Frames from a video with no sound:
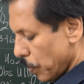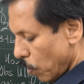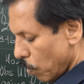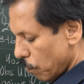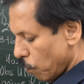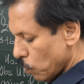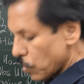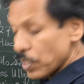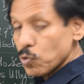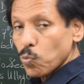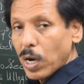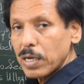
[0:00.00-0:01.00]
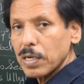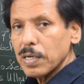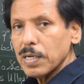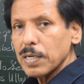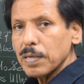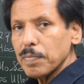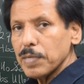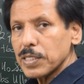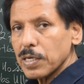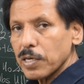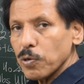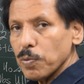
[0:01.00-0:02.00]
or 461
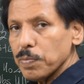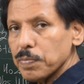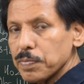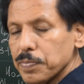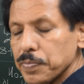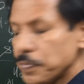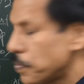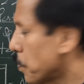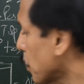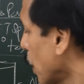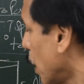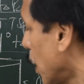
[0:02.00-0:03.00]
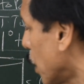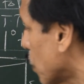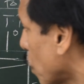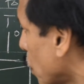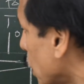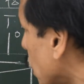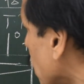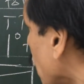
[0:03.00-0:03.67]
meter cube. So this is